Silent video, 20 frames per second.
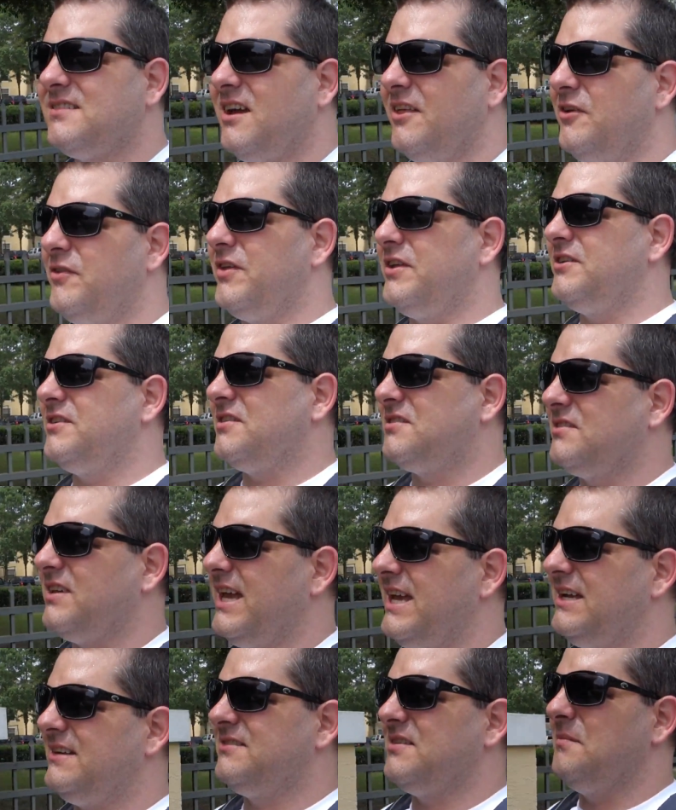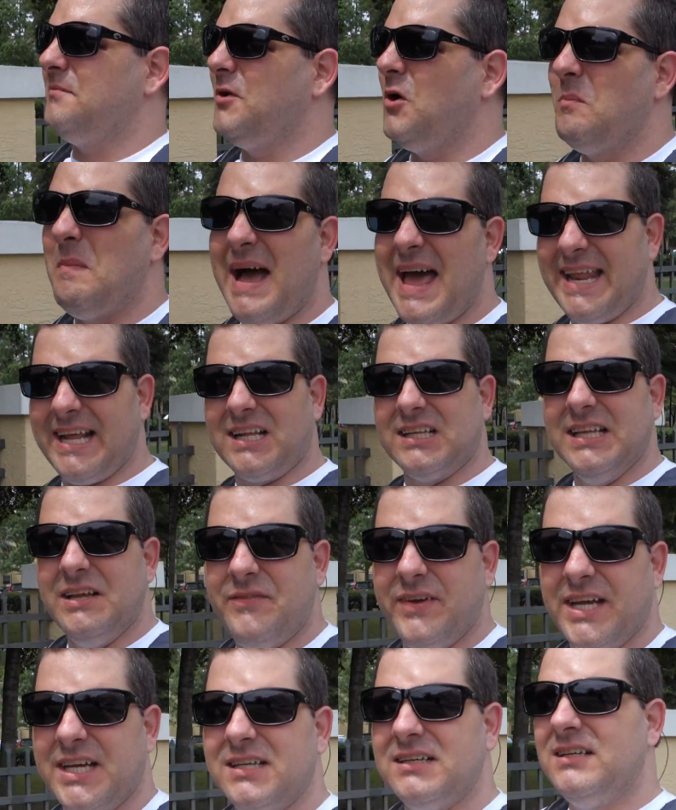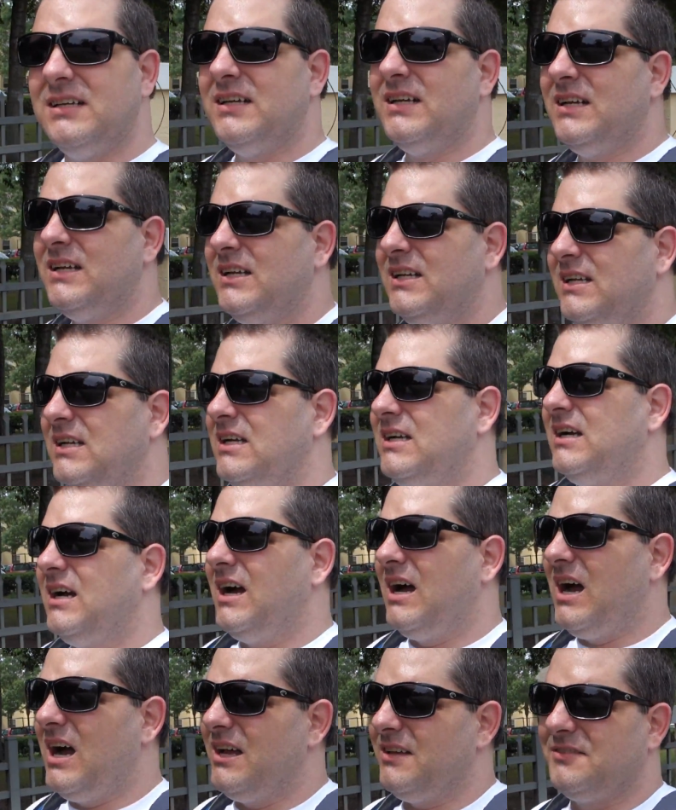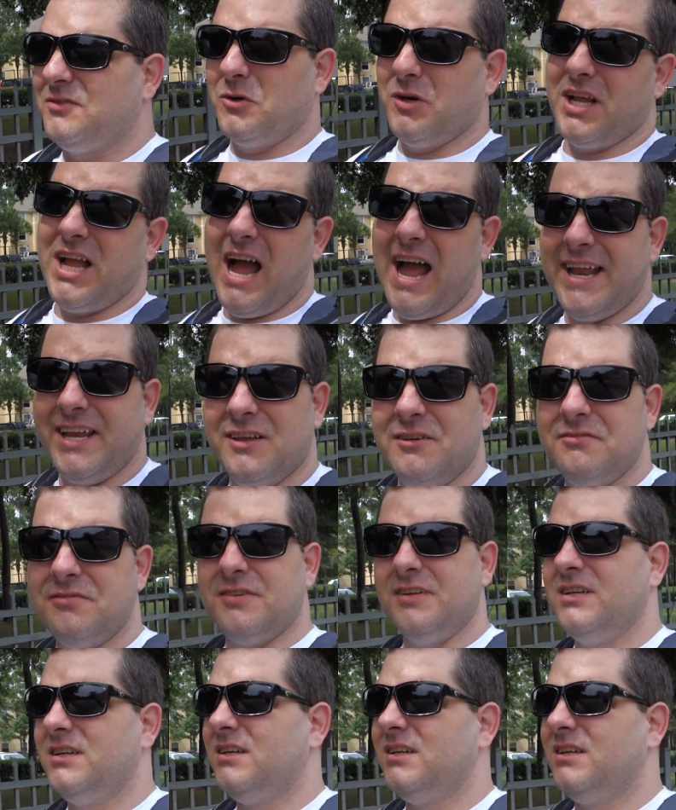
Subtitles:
other than just like some nomadic living, sort of, kind of.